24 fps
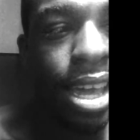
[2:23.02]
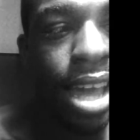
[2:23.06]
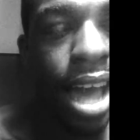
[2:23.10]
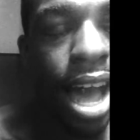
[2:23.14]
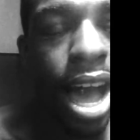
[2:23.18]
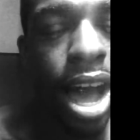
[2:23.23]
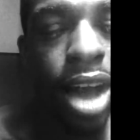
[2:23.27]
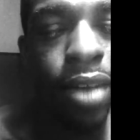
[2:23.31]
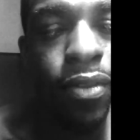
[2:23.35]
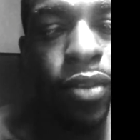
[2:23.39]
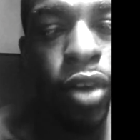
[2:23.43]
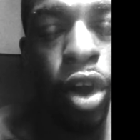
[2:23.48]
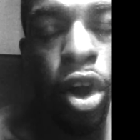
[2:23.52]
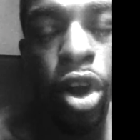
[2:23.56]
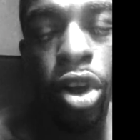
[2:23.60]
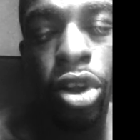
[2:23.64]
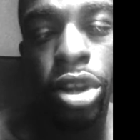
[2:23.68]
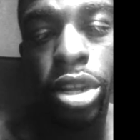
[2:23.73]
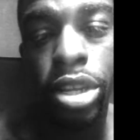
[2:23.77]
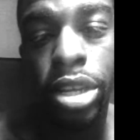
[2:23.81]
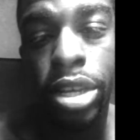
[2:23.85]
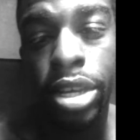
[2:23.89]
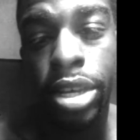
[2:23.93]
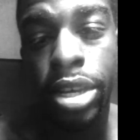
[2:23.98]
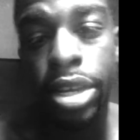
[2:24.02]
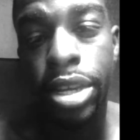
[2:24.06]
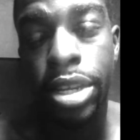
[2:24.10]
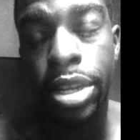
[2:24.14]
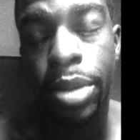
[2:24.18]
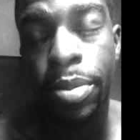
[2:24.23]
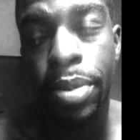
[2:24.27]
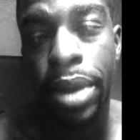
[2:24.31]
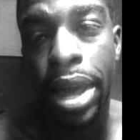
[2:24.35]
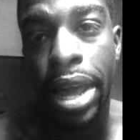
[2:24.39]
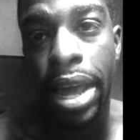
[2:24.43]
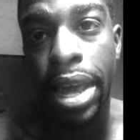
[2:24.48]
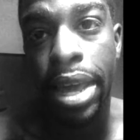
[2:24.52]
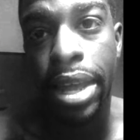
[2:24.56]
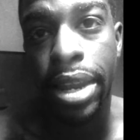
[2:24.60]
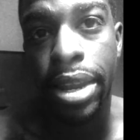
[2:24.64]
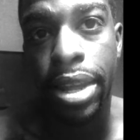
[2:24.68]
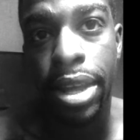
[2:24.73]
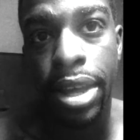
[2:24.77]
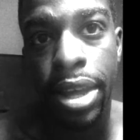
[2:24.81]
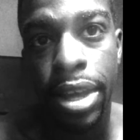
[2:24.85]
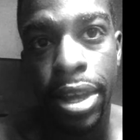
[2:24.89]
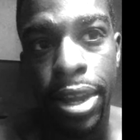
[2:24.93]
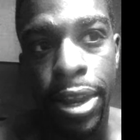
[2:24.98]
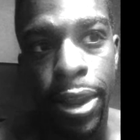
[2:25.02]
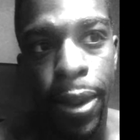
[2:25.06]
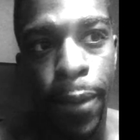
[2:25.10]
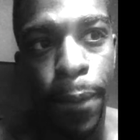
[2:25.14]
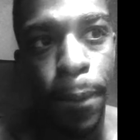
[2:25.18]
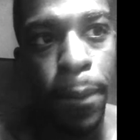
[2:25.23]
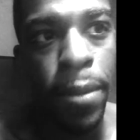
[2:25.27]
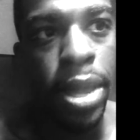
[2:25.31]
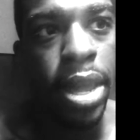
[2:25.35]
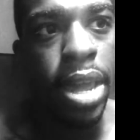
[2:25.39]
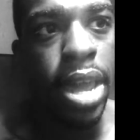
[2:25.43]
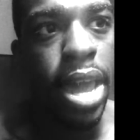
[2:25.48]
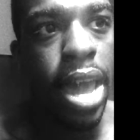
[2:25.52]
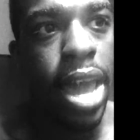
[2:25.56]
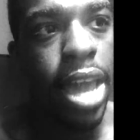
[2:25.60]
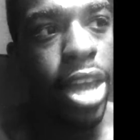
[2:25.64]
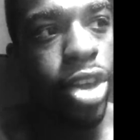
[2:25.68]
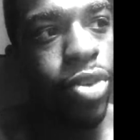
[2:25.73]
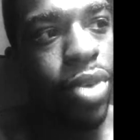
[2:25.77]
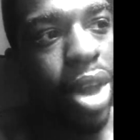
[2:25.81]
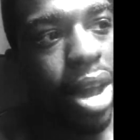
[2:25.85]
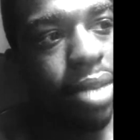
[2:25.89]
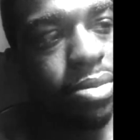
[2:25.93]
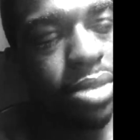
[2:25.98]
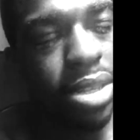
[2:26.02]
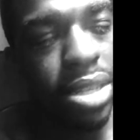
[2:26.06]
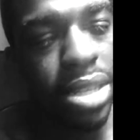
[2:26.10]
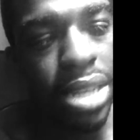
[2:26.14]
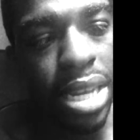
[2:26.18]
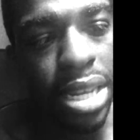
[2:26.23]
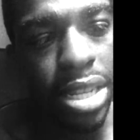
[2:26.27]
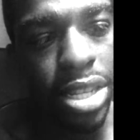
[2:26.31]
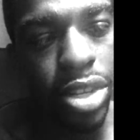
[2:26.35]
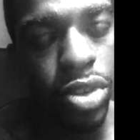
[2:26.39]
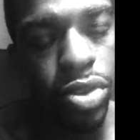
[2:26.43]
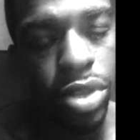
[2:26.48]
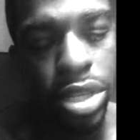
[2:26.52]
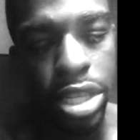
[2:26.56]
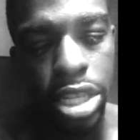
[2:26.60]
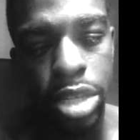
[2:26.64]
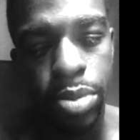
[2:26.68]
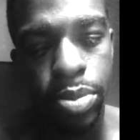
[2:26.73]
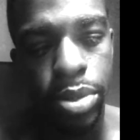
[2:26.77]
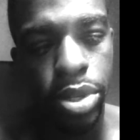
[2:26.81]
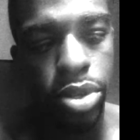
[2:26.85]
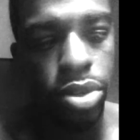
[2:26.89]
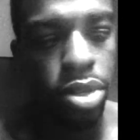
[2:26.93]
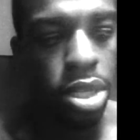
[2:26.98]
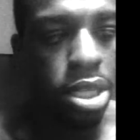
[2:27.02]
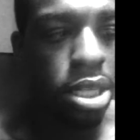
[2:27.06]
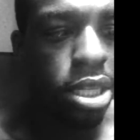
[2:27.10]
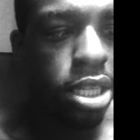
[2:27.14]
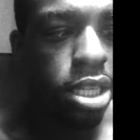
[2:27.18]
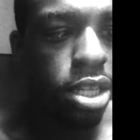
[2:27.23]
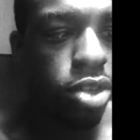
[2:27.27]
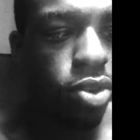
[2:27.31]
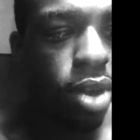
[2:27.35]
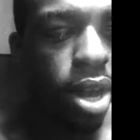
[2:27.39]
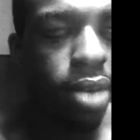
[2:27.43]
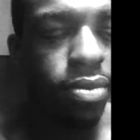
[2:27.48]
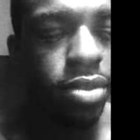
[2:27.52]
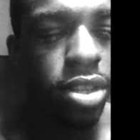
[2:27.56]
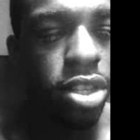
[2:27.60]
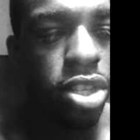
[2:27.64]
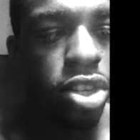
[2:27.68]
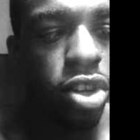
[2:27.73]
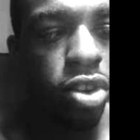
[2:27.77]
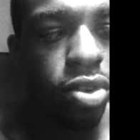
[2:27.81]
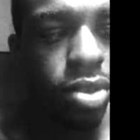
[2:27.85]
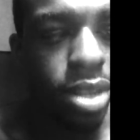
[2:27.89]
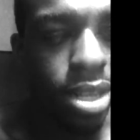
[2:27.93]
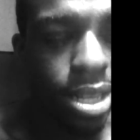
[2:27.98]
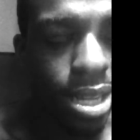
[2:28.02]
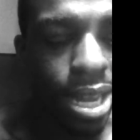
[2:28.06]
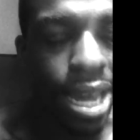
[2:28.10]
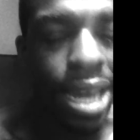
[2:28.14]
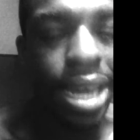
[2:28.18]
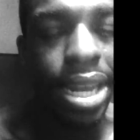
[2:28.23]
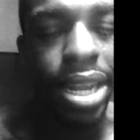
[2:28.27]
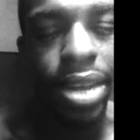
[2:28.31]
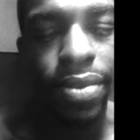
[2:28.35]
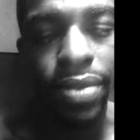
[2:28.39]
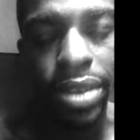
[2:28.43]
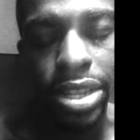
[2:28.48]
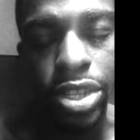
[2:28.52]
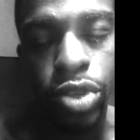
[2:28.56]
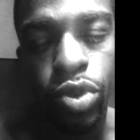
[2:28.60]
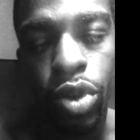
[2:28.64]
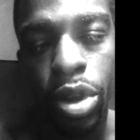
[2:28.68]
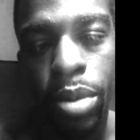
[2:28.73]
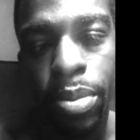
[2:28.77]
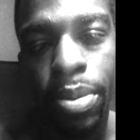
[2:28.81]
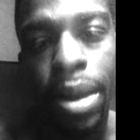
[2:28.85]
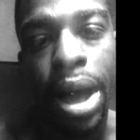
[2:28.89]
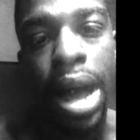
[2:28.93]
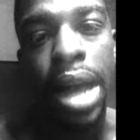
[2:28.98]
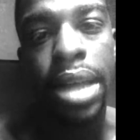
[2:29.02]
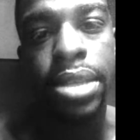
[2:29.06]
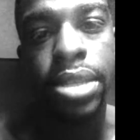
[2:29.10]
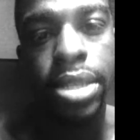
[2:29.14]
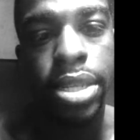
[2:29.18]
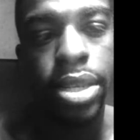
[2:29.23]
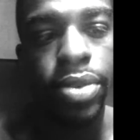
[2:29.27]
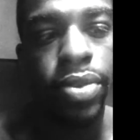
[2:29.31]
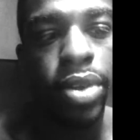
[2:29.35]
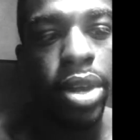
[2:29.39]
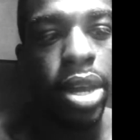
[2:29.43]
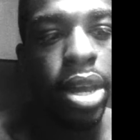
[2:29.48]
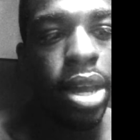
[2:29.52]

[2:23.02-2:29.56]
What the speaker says: God for all the good, the bad, and the ugly. And you have to take those experiences and you have to turn the negative into a positive.